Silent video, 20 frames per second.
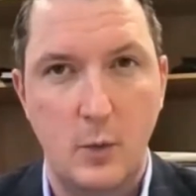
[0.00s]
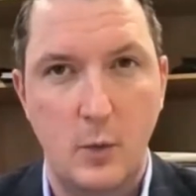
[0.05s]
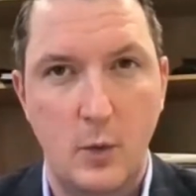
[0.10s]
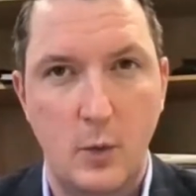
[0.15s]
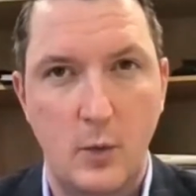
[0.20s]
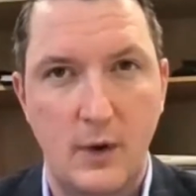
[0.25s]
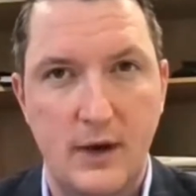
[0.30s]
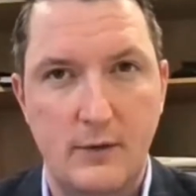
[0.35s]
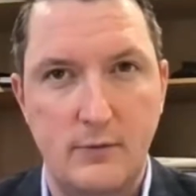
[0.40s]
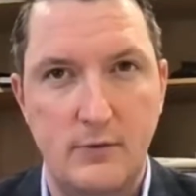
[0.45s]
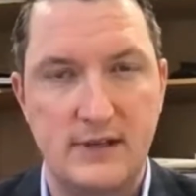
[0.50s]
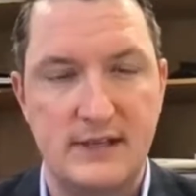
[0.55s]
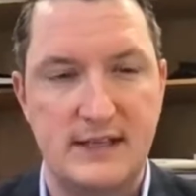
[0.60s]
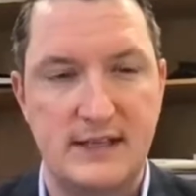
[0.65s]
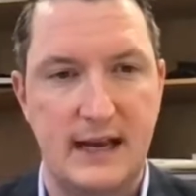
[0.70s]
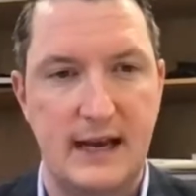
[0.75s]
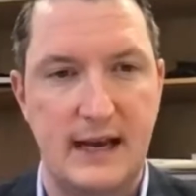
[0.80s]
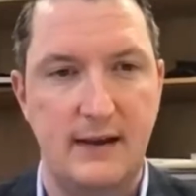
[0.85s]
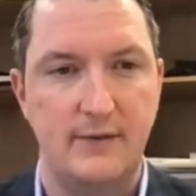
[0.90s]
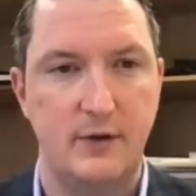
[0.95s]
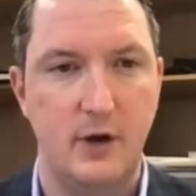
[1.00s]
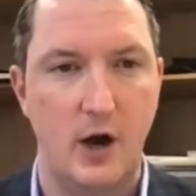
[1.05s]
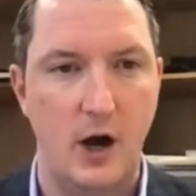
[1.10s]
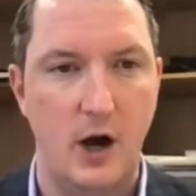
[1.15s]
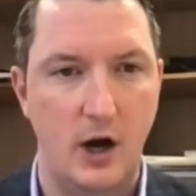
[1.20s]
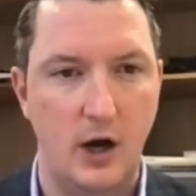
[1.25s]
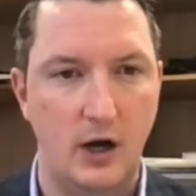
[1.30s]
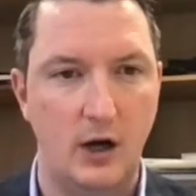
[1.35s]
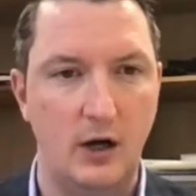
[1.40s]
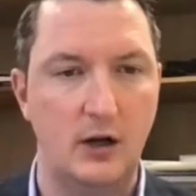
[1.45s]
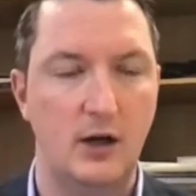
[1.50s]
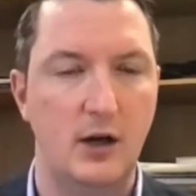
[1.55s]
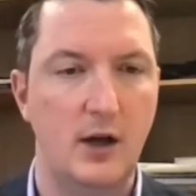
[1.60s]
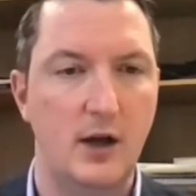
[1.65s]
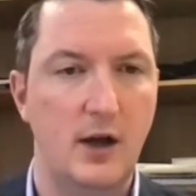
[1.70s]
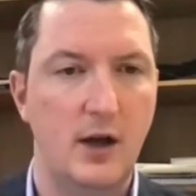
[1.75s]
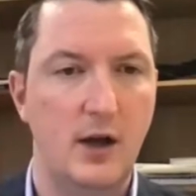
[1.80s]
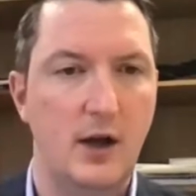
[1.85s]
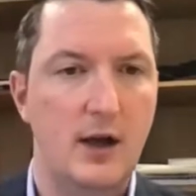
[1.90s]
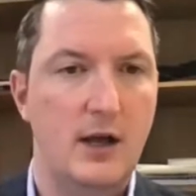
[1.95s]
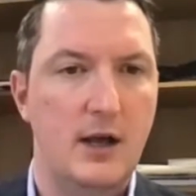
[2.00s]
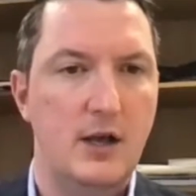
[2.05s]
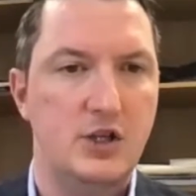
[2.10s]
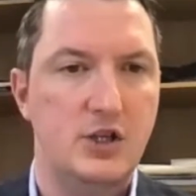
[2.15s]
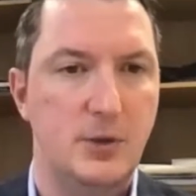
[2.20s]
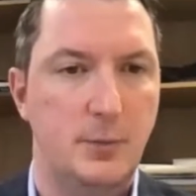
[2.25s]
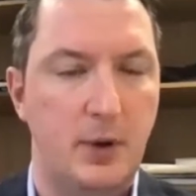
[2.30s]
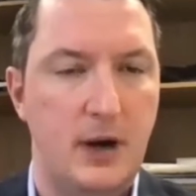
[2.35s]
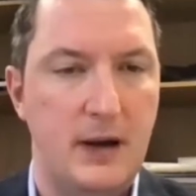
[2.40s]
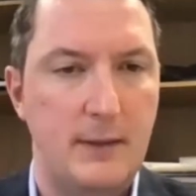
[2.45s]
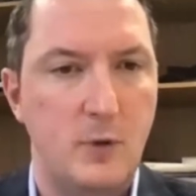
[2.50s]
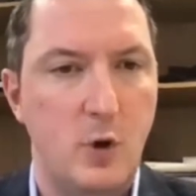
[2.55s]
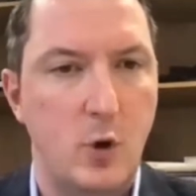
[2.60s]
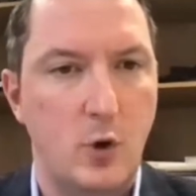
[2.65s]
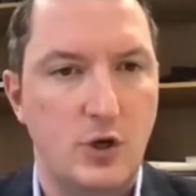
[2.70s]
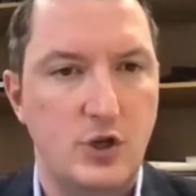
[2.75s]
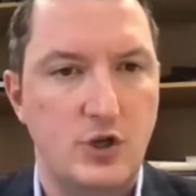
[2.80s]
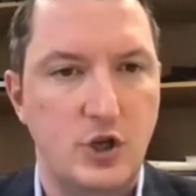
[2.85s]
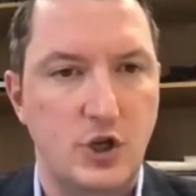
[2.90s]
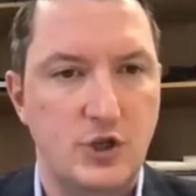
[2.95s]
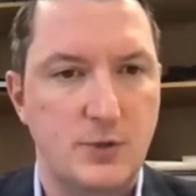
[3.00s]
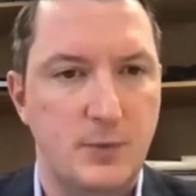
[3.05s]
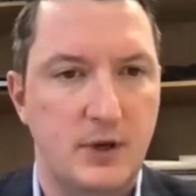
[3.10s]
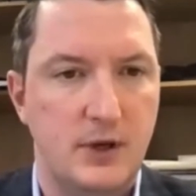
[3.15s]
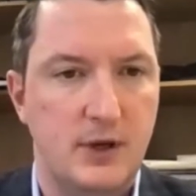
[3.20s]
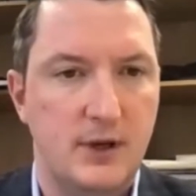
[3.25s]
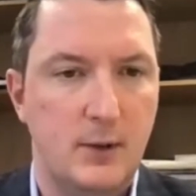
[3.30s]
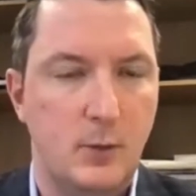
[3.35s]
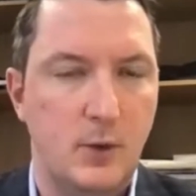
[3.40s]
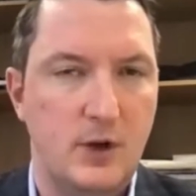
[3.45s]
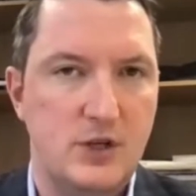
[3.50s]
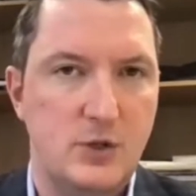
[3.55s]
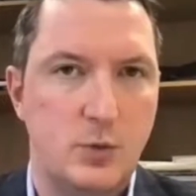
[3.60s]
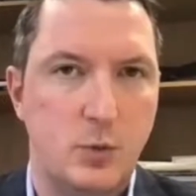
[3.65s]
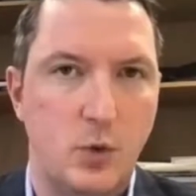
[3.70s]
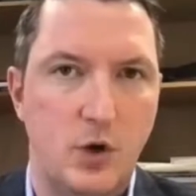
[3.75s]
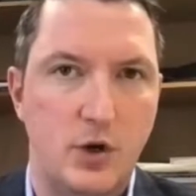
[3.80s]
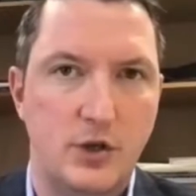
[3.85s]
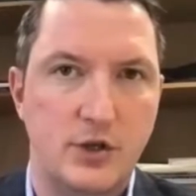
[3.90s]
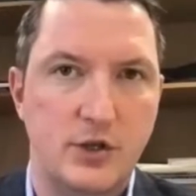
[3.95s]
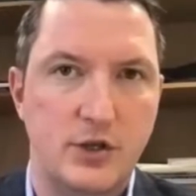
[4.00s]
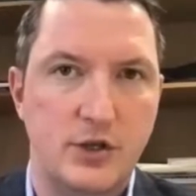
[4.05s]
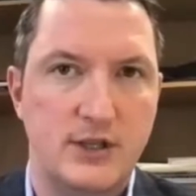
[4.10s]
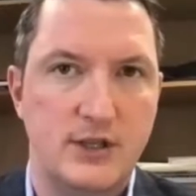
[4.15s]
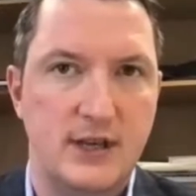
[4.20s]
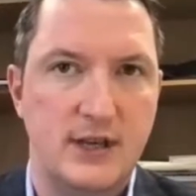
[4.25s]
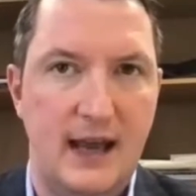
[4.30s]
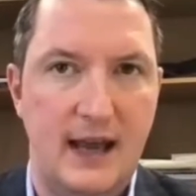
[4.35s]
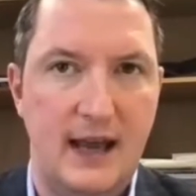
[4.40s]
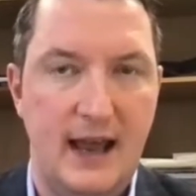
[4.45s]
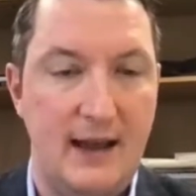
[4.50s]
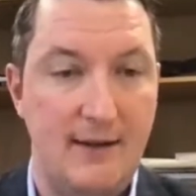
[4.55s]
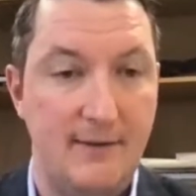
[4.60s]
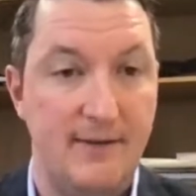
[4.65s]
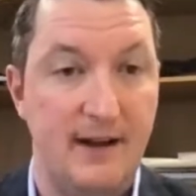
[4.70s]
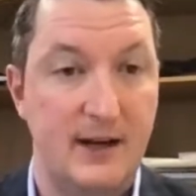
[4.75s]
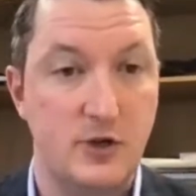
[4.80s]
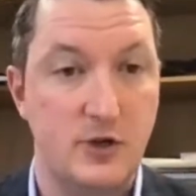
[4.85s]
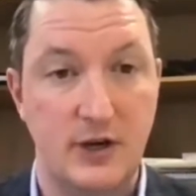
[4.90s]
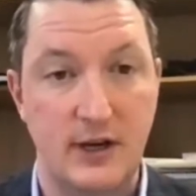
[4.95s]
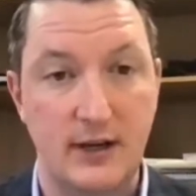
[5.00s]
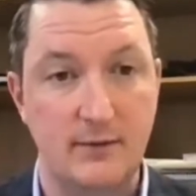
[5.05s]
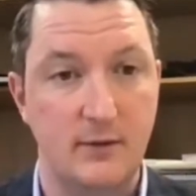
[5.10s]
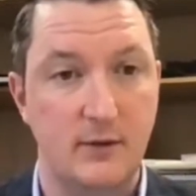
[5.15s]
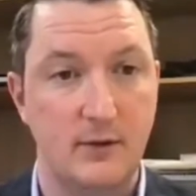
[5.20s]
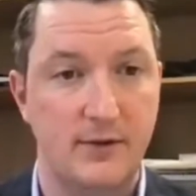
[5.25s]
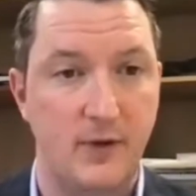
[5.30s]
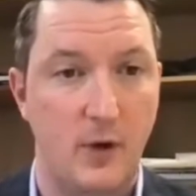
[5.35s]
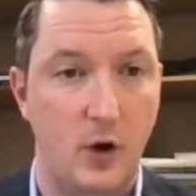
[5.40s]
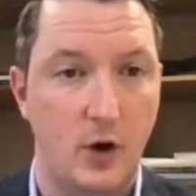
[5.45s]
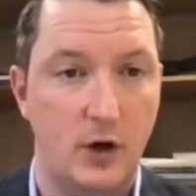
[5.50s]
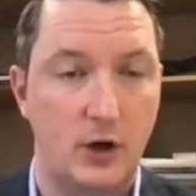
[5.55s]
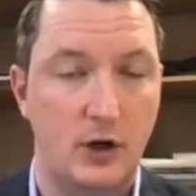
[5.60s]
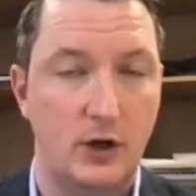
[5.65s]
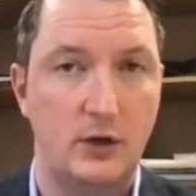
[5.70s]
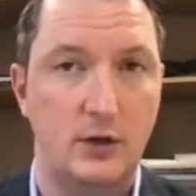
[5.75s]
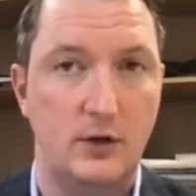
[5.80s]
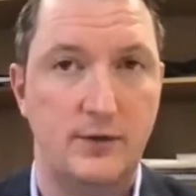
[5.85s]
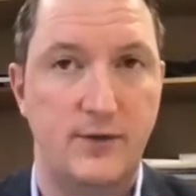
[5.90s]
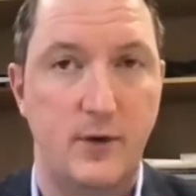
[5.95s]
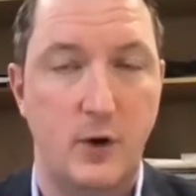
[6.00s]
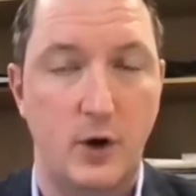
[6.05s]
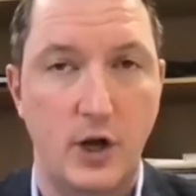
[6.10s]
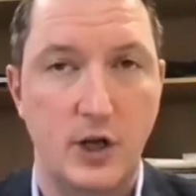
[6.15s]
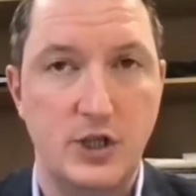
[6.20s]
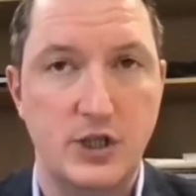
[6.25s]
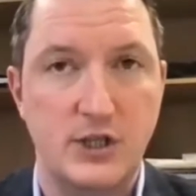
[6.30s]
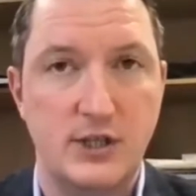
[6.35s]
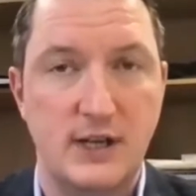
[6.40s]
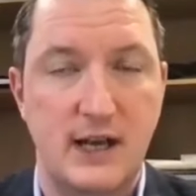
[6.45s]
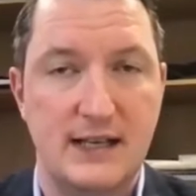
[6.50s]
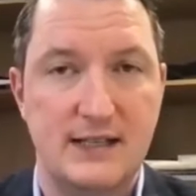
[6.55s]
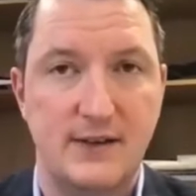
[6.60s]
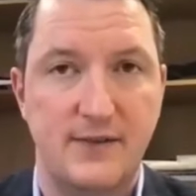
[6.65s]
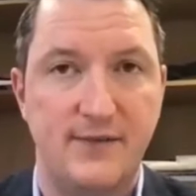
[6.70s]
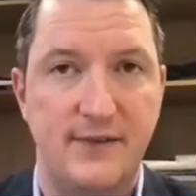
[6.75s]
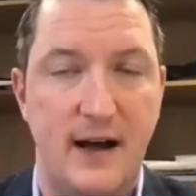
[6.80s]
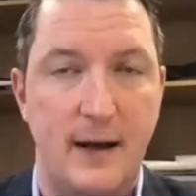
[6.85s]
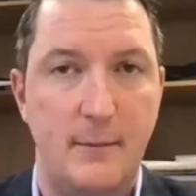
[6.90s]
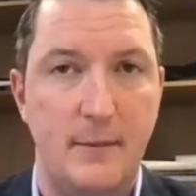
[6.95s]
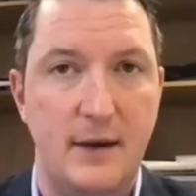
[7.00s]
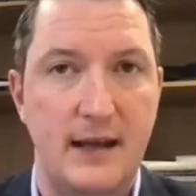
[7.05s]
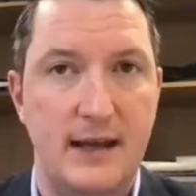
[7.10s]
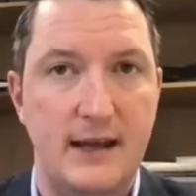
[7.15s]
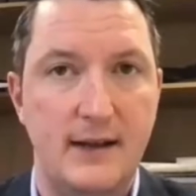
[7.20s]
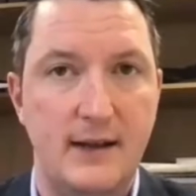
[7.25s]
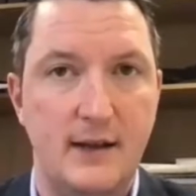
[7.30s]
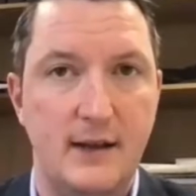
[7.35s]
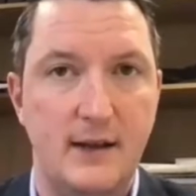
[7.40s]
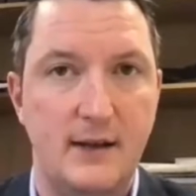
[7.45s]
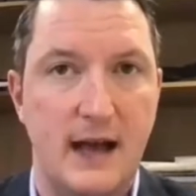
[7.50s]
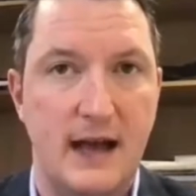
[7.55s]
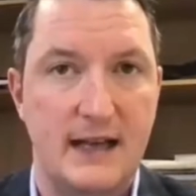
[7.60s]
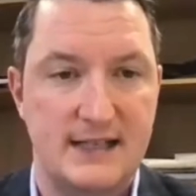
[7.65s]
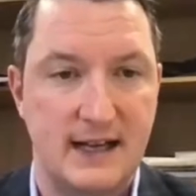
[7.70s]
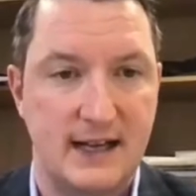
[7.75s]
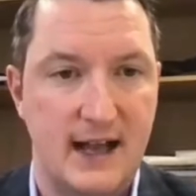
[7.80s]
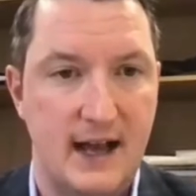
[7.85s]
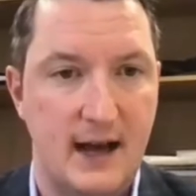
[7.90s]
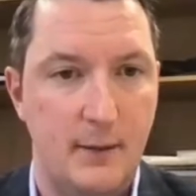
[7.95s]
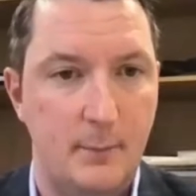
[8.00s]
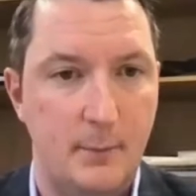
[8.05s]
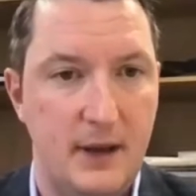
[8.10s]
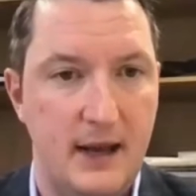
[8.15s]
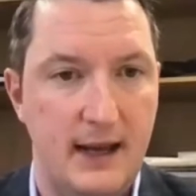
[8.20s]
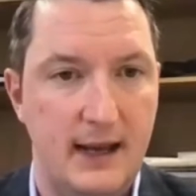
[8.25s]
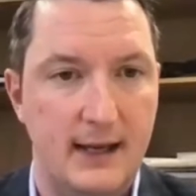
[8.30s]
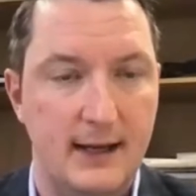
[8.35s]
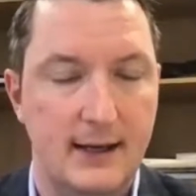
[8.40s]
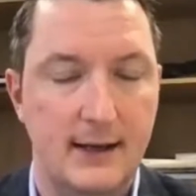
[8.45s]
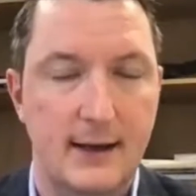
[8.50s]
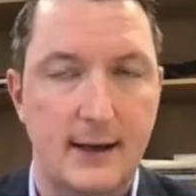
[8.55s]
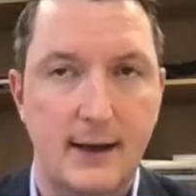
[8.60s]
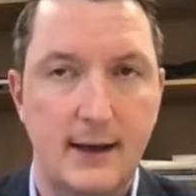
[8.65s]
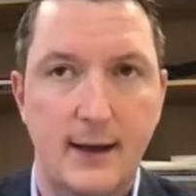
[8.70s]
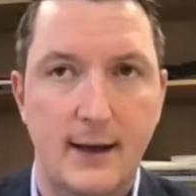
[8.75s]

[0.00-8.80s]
we received our Supreme Court judgment, which was a victory for us as a family, as a campaign.